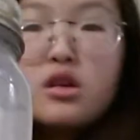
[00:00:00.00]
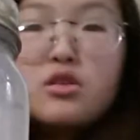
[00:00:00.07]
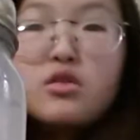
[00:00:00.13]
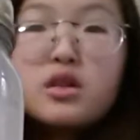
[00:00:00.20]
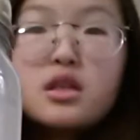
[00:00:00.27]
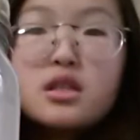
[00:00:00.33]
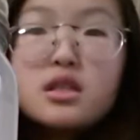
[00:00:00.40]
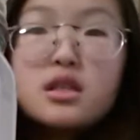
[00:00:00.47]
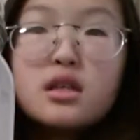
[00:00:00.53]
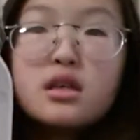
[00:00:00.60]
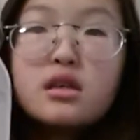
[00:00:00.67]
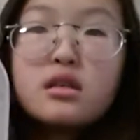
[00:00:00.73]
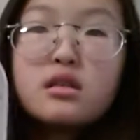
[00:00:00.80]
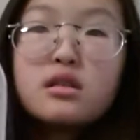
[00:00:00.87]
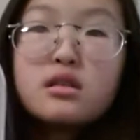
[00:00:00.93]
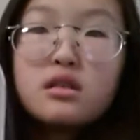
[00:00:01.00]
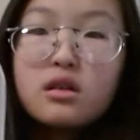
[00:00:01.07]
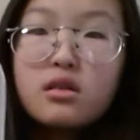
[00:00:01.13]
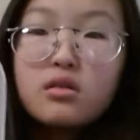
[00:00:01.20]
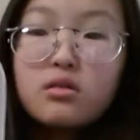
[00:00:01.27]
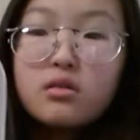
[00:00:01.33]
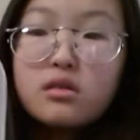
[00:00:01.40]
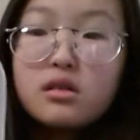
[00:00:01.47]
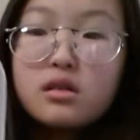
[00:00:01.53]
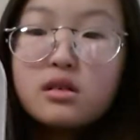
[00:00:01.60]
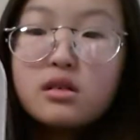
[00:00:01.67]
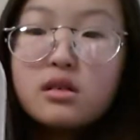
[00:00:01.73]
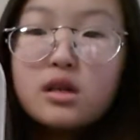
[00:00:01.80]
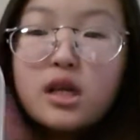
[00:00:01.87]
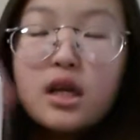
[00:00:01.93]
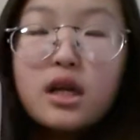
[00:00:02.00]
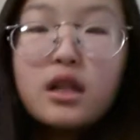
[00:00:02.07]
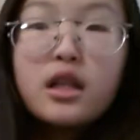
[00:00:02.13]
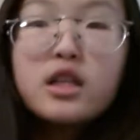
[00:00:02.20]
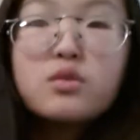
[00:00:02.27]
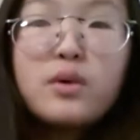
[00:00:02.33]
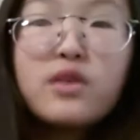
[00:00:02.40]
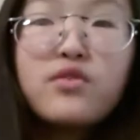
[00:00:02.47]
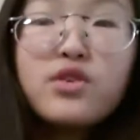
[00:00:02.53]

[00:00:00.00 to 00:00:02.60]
you can see it. So let's wait